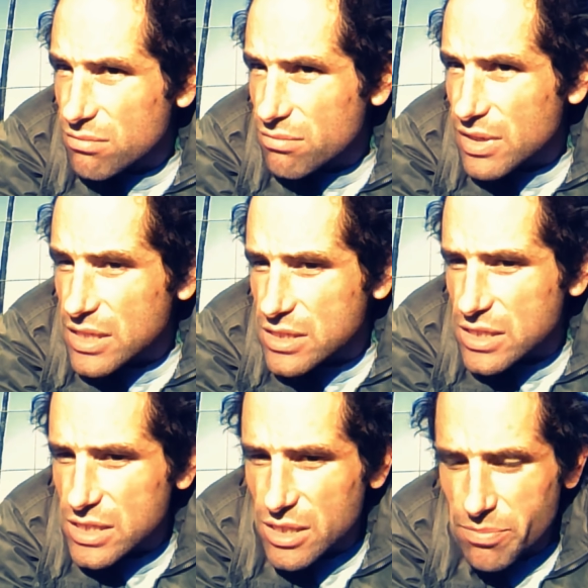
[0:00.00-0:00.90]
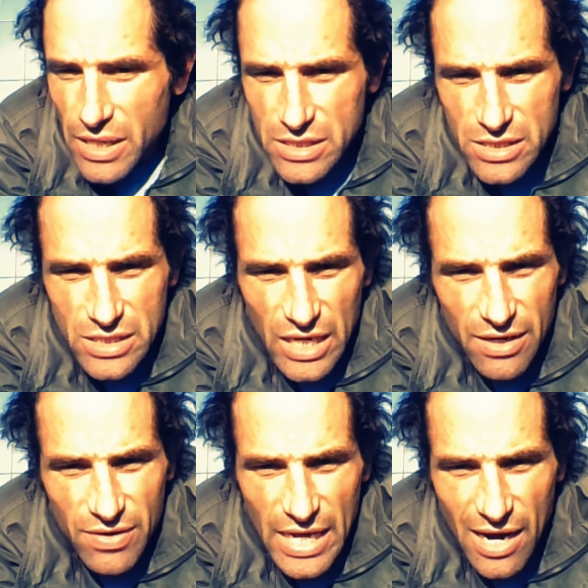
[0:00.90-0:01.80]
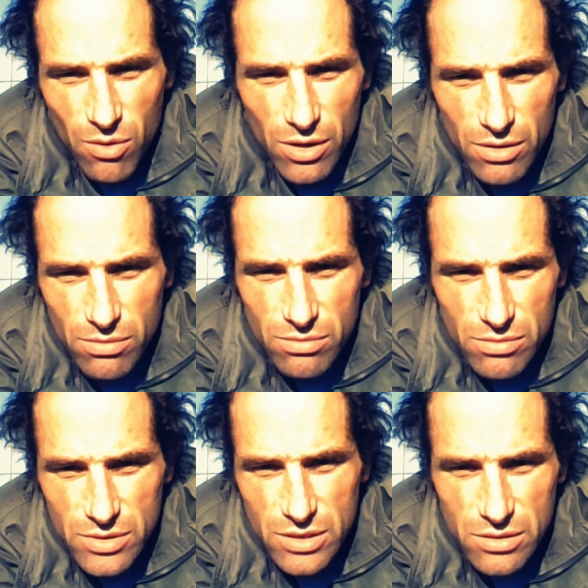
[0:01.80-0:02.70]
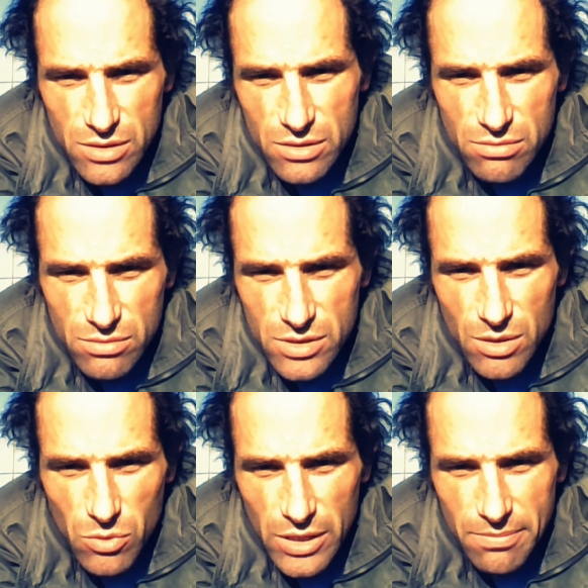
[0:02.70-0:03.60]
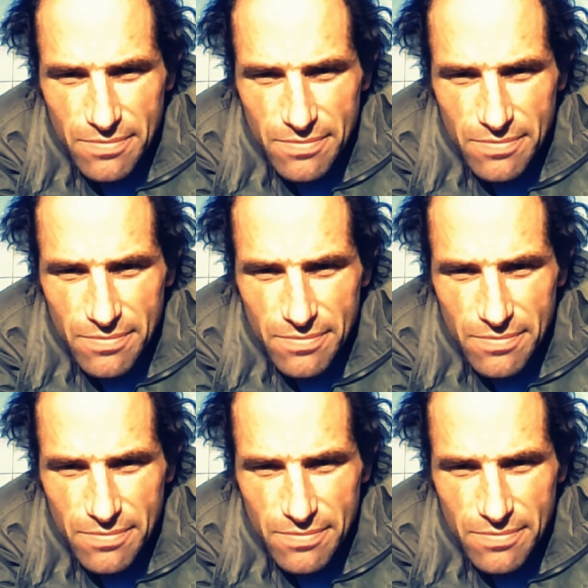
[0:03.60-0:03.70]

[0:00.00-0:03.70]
Made $60 inside of an hour, which is somewhat,